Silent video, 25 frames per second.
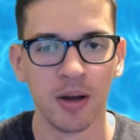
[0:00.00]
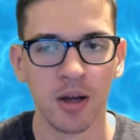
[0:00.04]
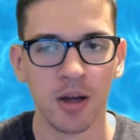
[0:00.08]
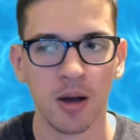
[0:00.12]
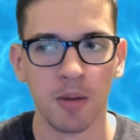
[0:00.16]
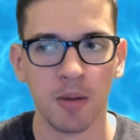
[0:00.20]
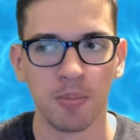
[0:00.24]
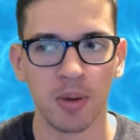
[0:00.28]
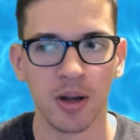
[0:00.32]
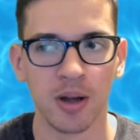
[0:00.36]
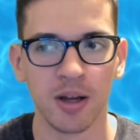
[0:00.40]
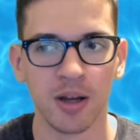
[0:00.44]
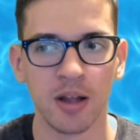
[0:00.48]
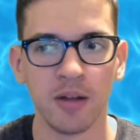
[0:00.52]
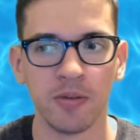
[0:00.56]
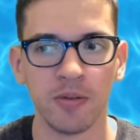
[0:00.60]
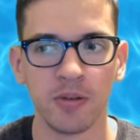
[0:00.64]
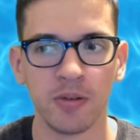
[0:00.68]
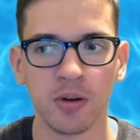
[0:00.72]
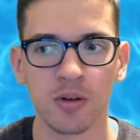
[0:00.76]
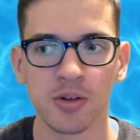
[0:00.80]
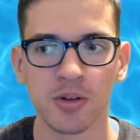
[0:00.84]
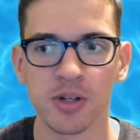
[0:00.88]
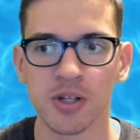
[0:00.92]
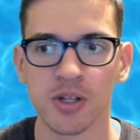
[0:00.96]
but if you're
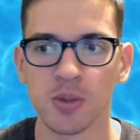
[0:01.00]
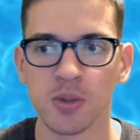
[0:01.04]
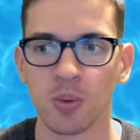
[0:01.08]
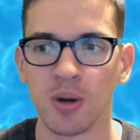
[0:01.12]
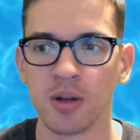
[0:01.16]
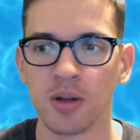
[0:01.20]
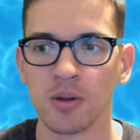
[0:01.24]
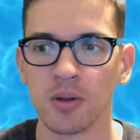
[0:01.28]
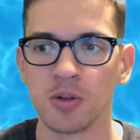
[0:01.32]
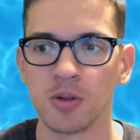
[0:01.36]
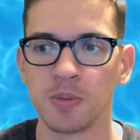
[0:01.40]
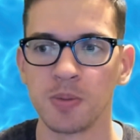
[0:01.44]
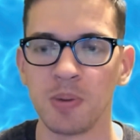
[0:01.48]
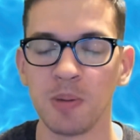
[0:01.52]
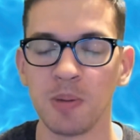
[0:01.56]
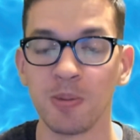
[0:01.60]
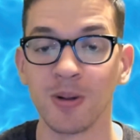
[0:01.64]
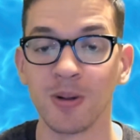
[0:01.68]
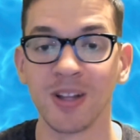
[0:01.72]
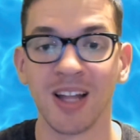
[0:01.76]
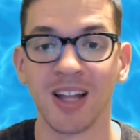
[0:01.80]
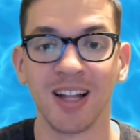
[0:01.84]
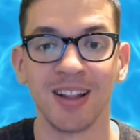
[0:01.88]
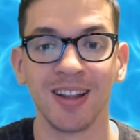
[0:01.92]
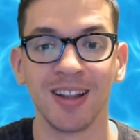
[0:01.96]
just one of those people
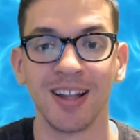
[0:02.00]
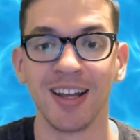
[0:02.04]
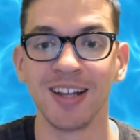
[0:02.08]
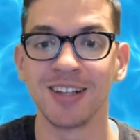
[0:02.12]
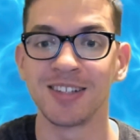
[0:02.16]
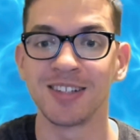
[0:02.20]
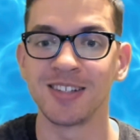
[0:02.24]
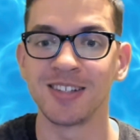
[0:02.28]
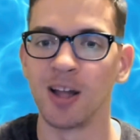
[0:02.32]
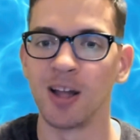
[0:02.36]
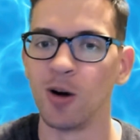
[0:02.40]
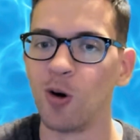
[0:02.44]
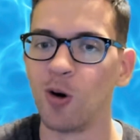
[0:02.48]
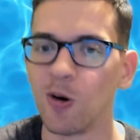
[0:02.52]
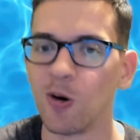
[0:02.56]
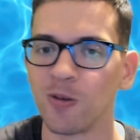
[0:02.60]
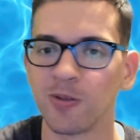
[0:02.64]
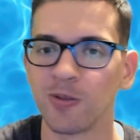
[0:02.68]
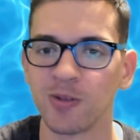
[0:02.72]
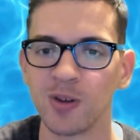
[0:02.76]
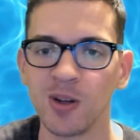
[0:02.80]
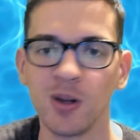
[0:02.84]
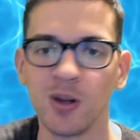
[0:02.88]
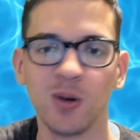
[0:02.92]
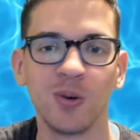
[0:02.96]
that likes the
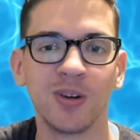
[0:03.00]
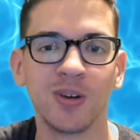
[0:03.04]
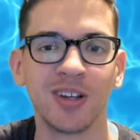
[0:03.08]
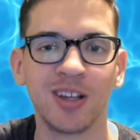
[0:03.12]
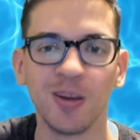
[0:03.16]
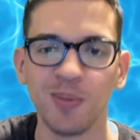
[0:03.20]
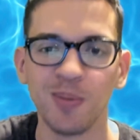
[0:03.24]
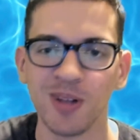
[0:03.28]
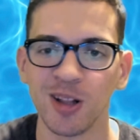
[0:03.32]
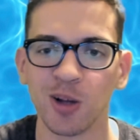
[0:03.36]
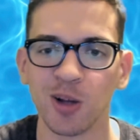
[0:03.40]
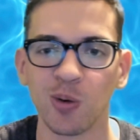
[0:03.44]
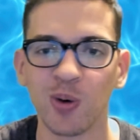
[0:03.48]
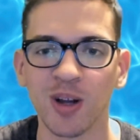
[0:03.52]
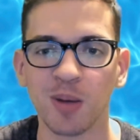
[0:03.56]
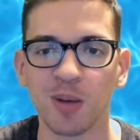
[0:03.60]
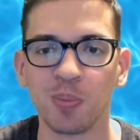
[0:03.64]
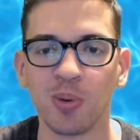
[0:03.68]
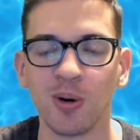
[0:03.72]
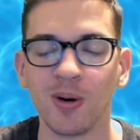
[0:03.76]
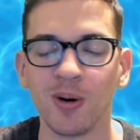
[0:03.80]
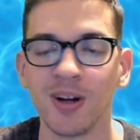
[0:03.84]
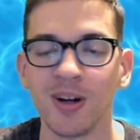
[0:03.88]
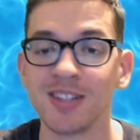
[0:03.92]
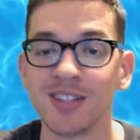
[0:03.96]
overview, give me the quick
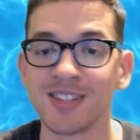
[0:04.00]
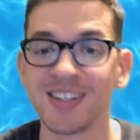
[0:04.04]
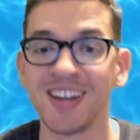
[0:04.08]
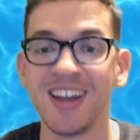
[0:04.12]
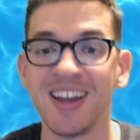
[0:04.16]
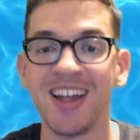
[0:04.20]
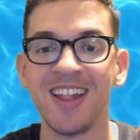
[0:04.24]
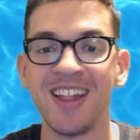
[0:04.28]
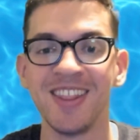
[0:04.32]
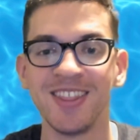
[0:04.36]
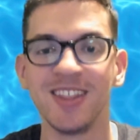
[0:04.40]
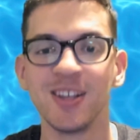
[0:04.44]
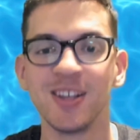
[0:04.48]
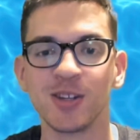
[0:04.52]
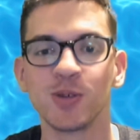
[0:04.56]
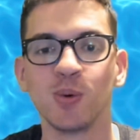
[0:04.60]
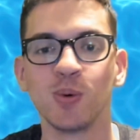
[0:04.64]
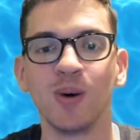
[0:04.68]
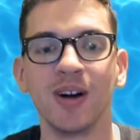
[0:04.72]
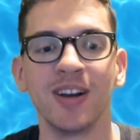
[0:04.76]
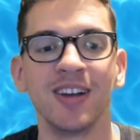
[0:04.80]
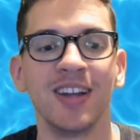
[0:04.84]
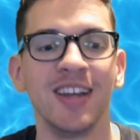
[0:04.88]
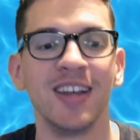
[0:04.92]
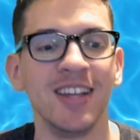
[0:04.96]
points, this
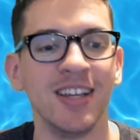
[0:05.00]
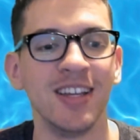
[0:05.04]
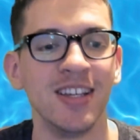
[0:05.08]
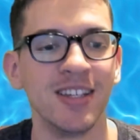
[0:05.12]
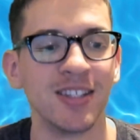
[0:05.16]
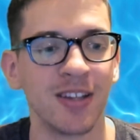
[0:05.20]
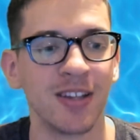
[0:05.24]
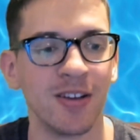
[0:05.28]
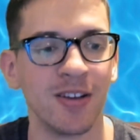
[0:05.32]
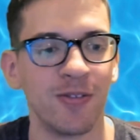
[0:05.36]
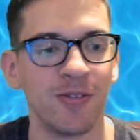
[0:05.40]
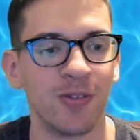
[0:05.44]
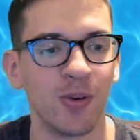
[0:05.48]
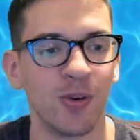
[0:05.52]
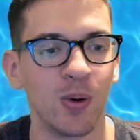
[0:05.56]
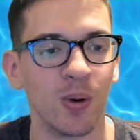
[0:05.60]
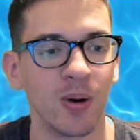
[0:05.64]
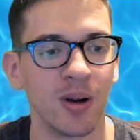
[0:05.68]
one is for